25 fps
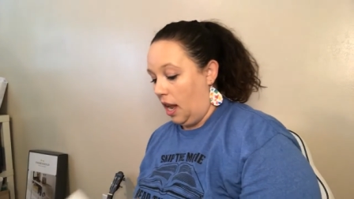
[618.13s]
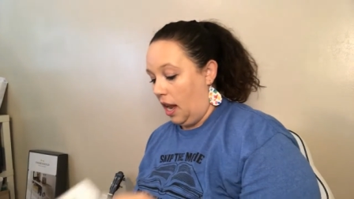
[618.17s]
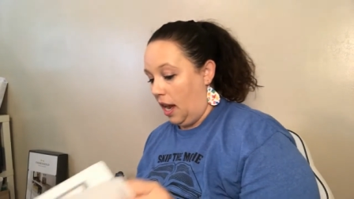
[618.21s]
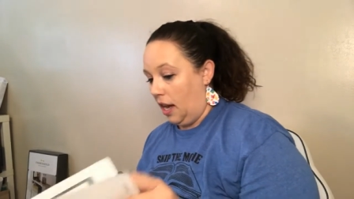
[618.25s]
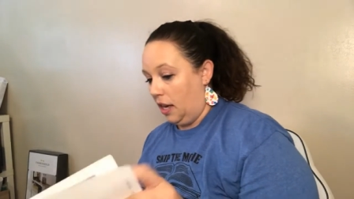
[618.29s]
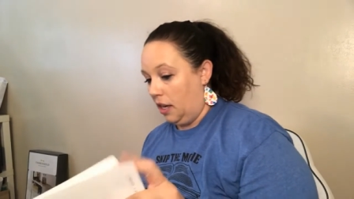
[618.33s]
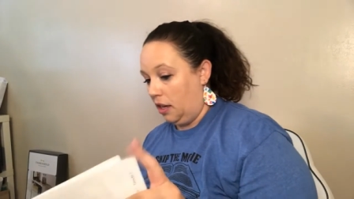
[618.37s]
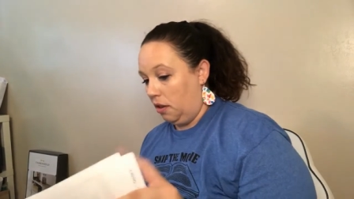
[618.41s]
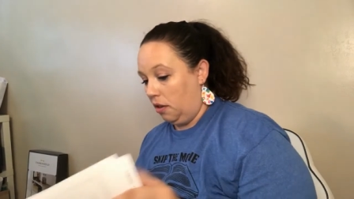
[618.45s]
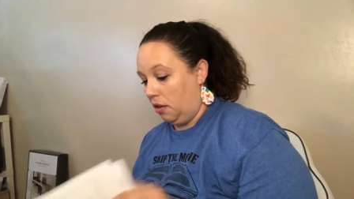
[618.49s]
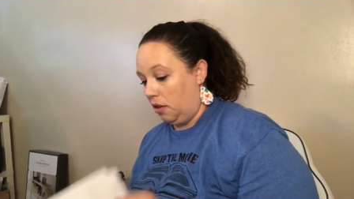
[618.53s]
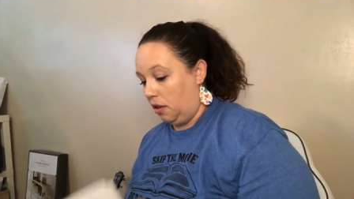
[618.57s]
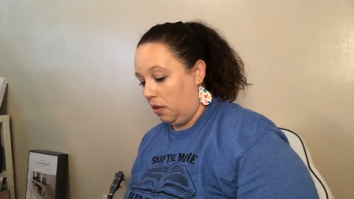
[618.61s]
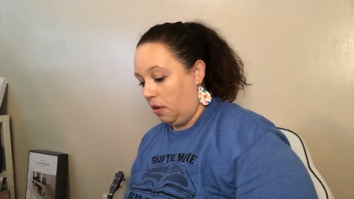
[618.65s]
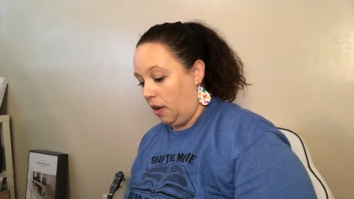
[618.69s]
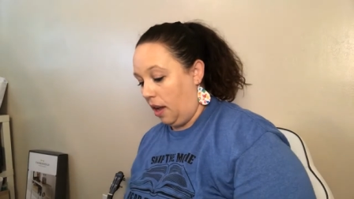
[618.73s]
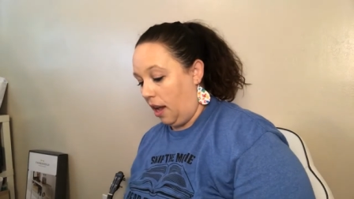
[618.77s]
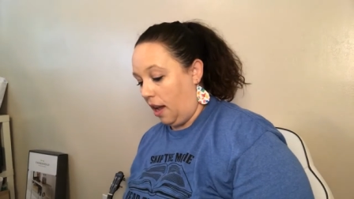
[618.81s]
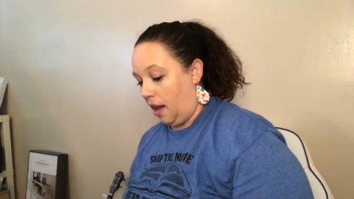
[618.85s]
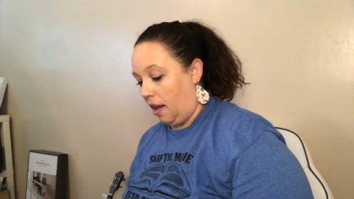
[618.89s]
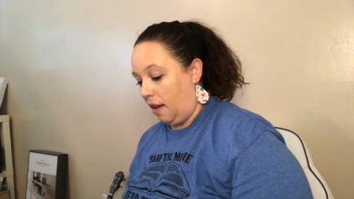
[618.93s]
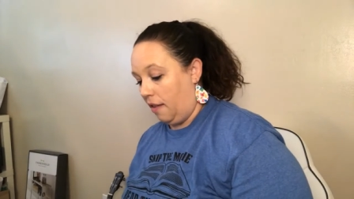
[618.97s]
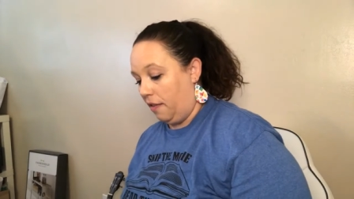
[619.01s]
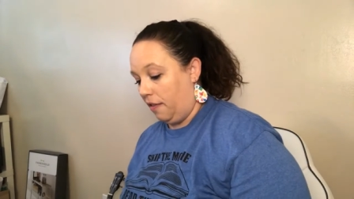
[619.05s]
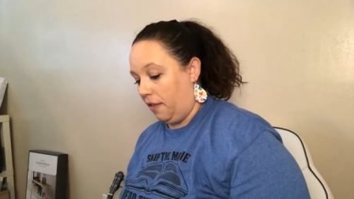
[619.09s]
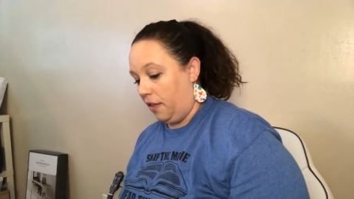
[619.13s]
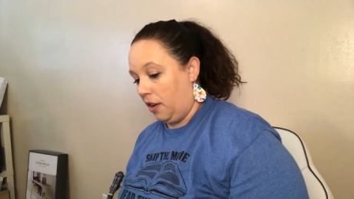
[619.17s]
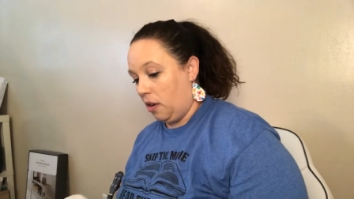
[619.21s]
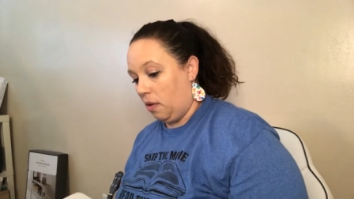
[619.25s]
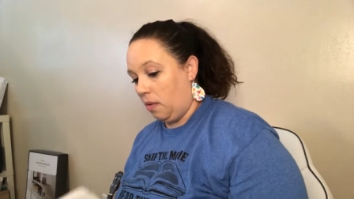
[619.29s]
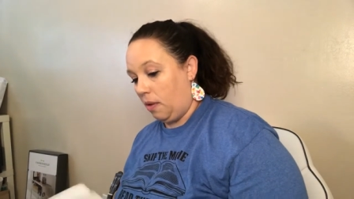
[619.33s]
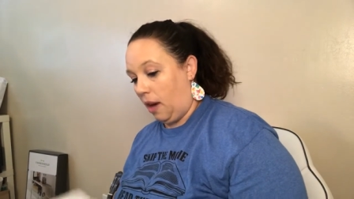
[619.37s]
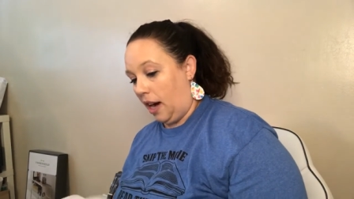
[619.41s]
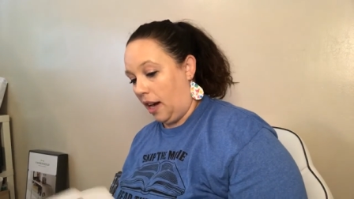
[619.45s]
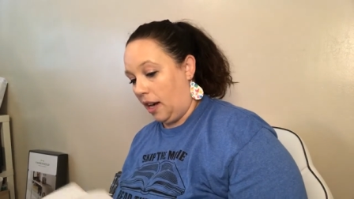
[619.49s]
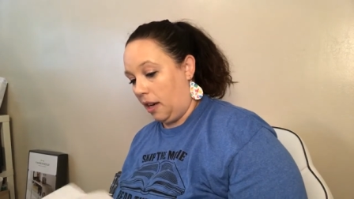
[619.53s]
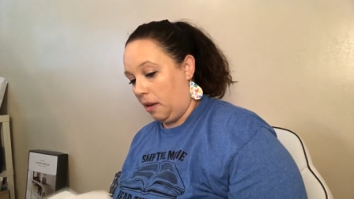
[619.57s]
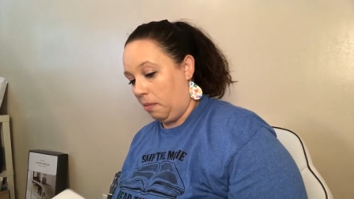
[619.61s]
And you do have your
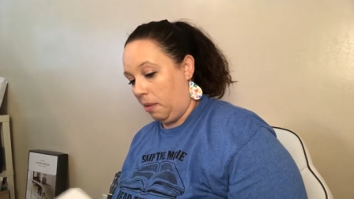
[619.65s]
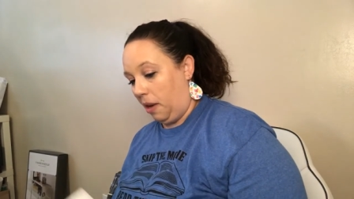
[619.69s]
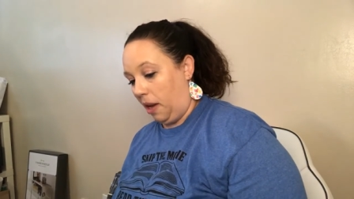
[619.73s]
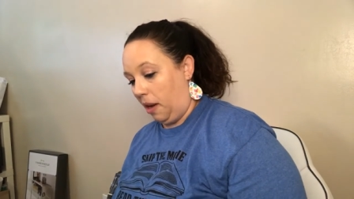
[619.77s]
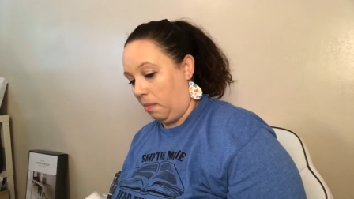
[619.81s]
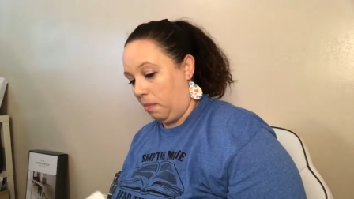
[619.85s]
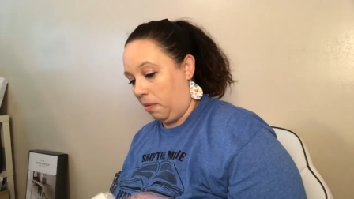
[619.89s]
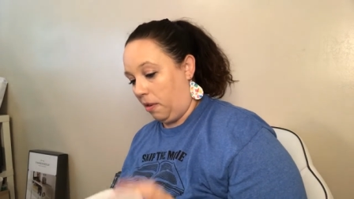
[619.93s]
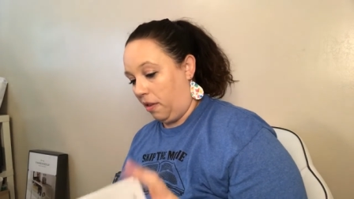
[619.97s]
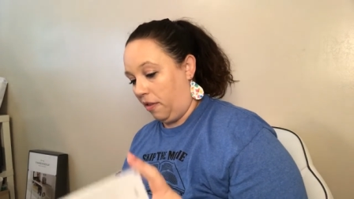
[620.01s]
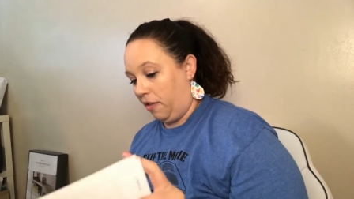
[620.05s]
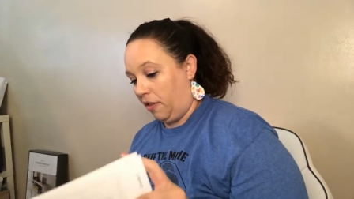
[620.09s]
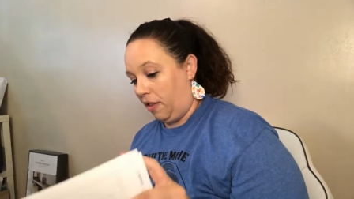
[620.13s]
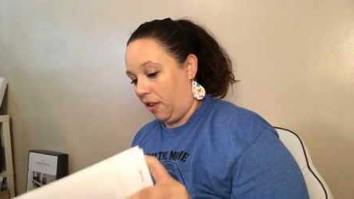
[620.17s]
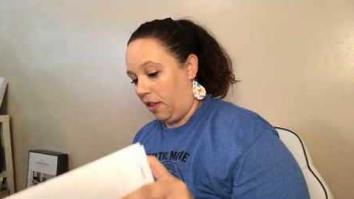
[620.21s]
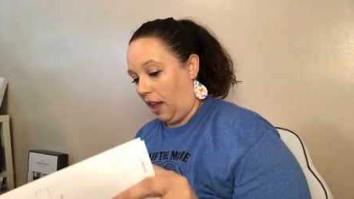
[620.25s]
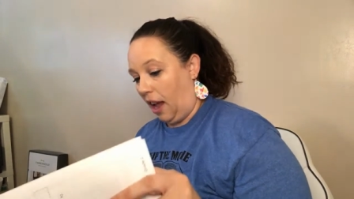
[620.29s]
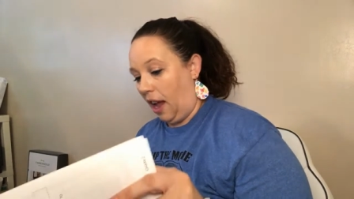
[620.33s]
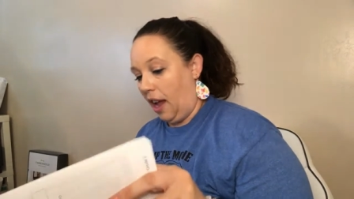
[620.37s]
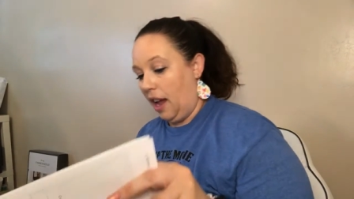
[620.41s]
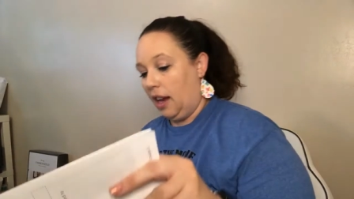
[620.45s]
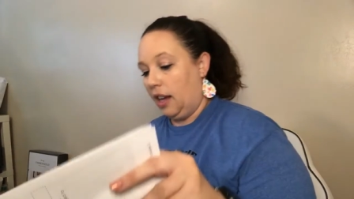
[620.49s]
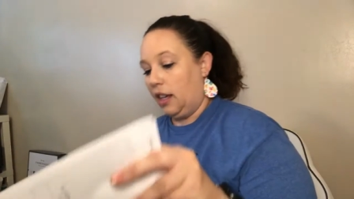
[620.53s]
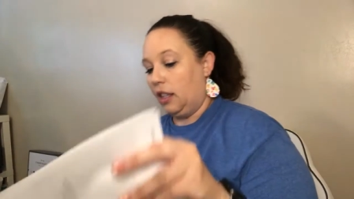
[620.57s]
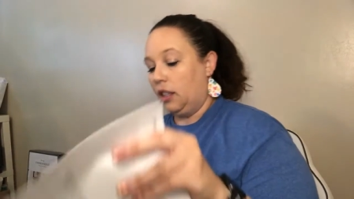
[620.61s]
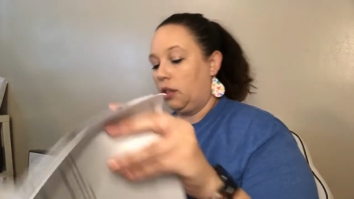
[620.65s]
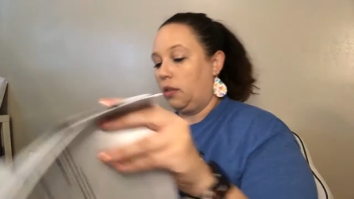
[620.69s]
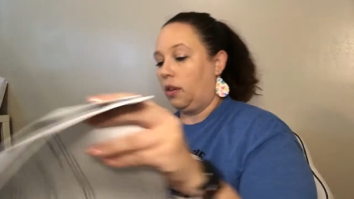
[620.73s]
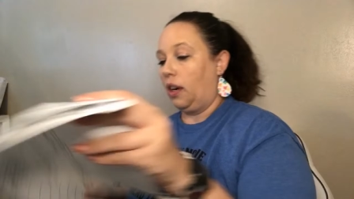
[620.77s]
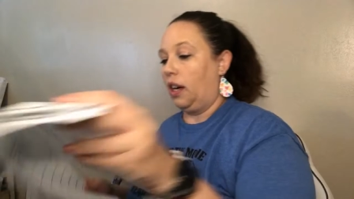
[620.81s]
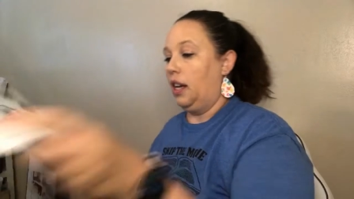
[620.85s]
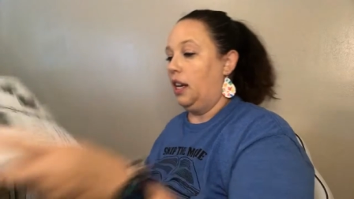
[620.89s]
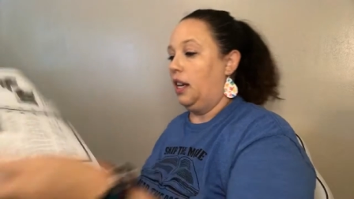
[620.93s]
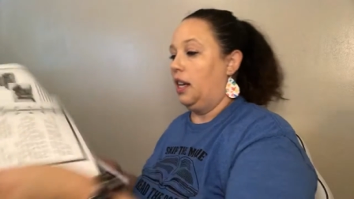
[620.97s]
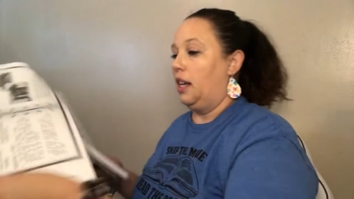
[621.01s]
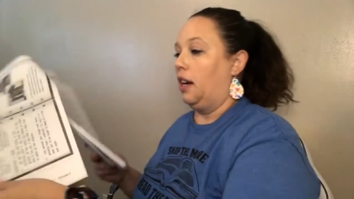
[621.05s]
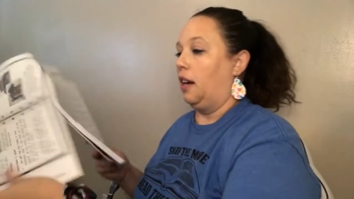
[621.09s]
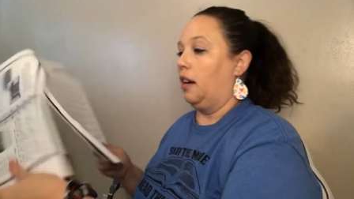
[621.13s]
writing paper for that. It's
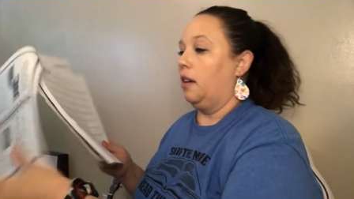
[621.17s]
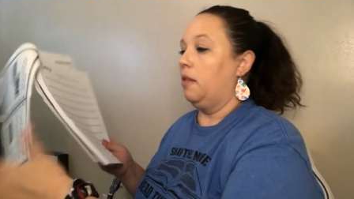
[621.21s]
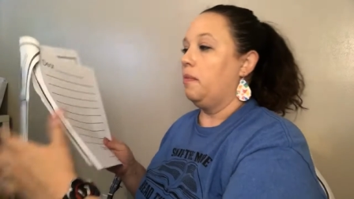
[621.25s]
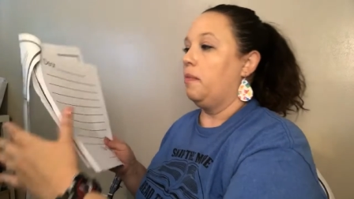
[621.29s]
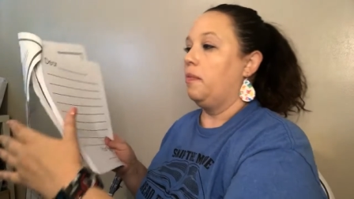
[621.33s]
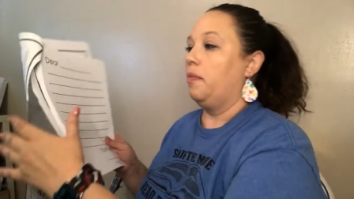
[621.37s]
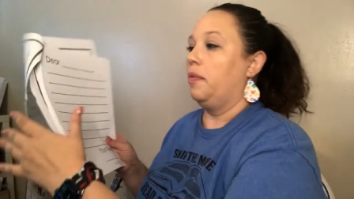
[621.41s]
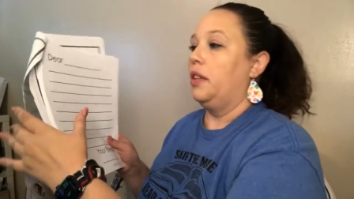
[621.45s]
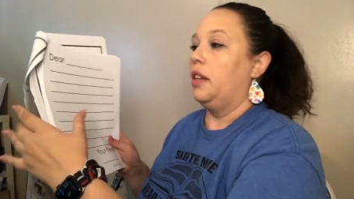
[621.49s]
right here.